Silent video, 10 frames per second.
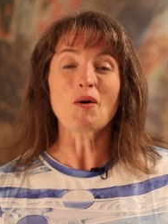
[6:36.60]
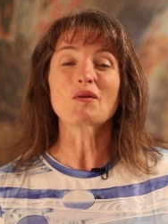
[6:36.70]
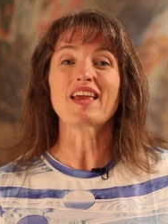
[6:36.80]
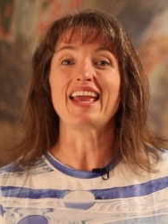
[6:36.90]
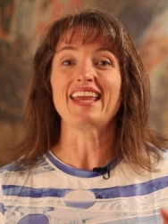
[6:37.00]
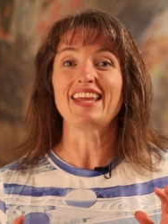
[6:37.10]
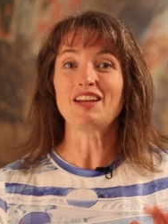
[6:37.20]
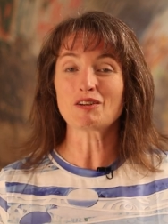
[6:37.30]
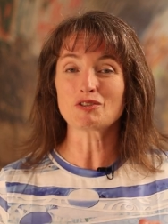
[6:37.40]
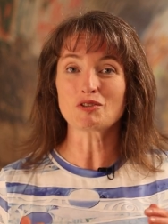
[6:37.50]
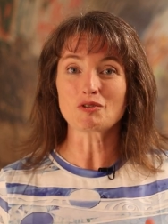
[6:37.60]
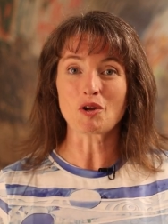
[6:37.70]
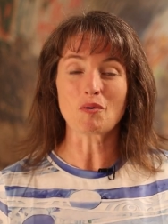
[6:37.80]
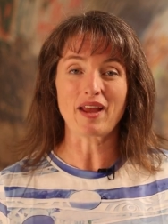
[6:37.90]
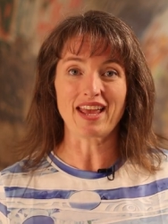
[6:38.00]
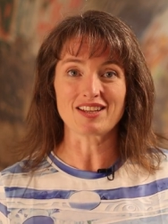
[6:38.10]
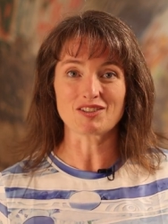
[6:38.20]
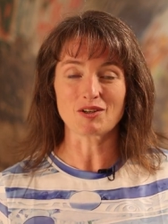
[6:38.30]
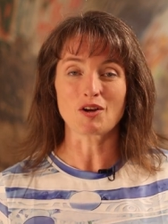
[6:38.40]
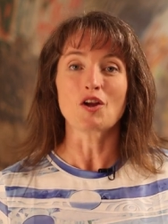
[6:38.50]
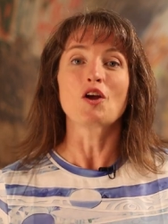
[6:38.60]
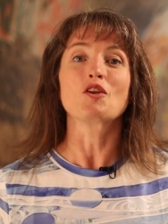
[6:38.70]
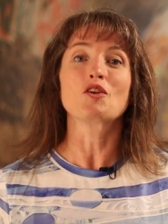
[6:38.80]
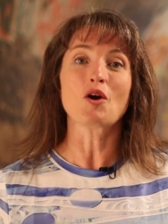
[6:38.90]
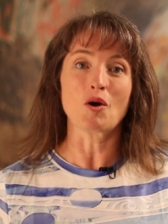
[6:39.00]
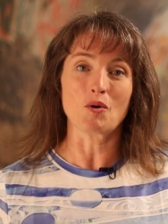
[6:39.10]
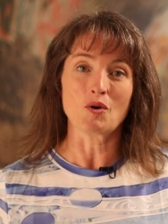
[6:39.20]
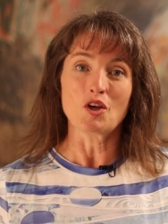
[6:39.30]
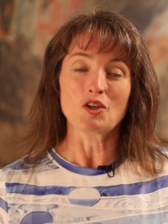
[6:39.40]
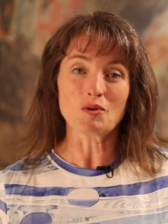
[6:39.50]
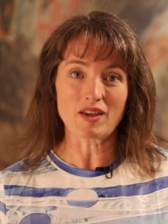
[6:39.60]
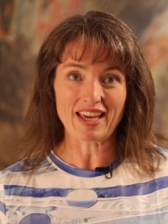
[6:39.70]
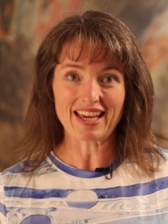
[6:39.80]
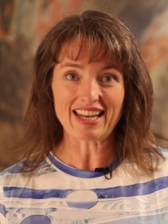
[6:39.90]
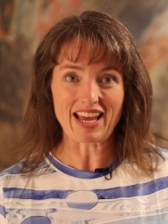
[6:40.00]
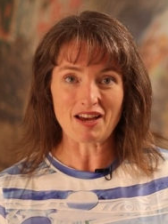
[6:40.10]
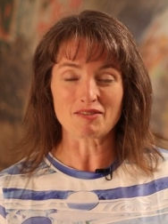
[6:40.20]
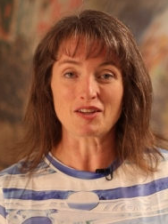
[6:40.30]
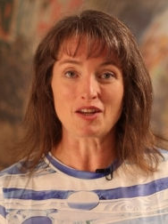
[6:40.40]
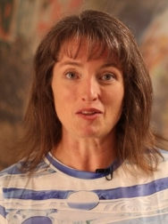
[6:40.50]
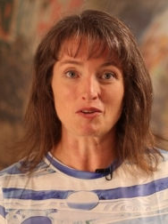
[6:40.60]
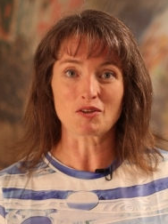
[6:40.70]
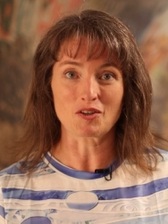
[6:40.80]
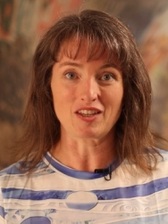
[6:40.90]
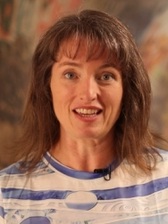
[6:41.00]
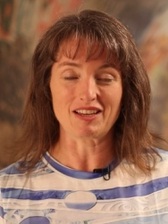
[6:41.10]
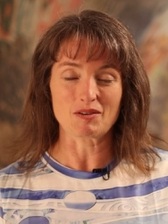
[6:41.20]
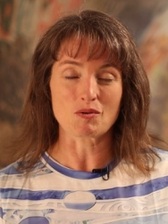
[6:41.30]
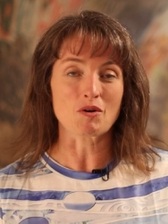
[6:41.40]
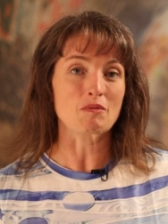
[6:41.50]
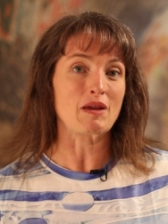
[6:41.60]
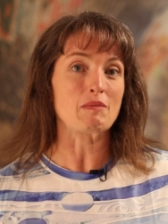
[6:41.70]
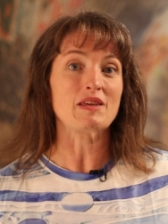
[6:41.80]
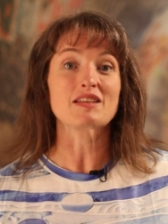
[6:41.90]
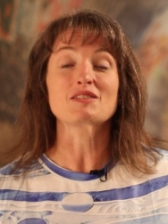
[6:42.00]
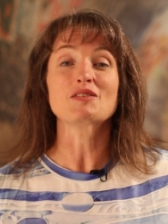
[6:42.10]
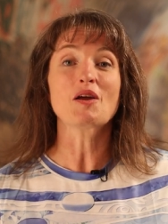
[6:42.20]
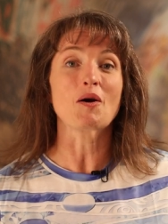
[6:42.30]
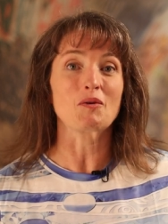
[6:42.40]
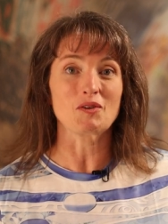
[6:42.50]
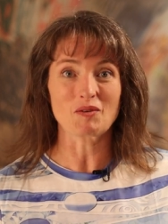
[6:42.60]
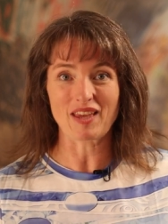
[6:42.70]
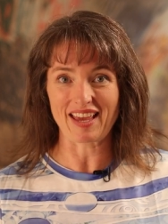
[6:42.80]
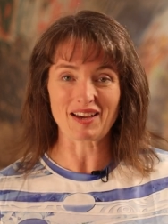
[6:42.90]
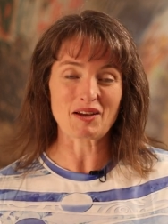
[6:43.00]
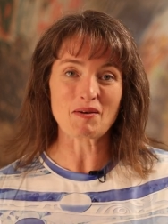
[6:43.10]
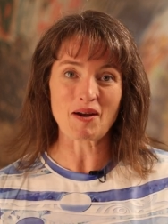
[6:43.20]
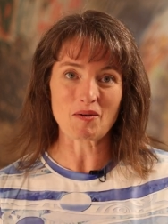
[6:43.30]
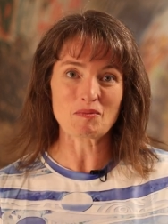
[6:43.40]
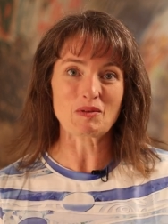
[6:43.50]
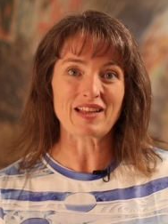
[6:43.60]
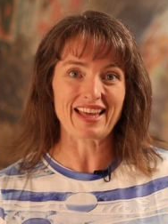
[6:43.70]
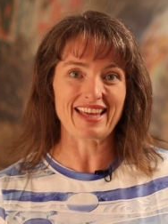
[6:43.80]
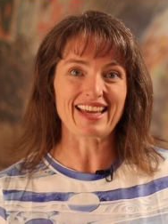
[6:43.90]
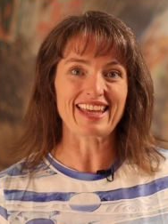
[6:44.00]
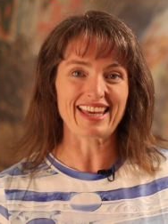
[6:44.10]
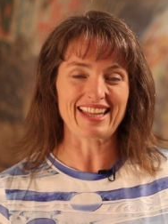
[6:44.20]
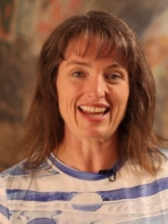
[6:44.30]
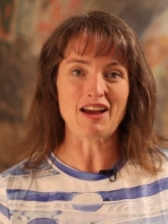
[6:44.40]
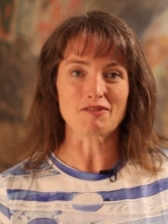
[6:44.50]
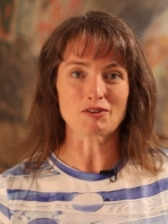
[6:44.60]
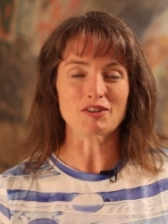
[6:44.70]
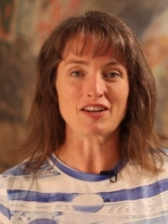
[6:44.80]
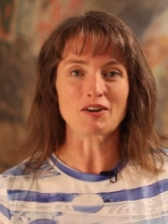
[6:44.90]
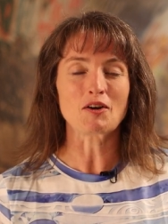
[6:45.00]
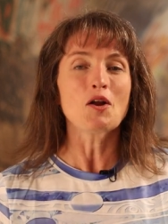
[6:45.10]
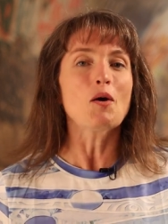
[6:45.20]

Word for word: Okay, here's your no answer. No, you can't have another cookie. Or maybe it's no, you can't go out and play again after dinner.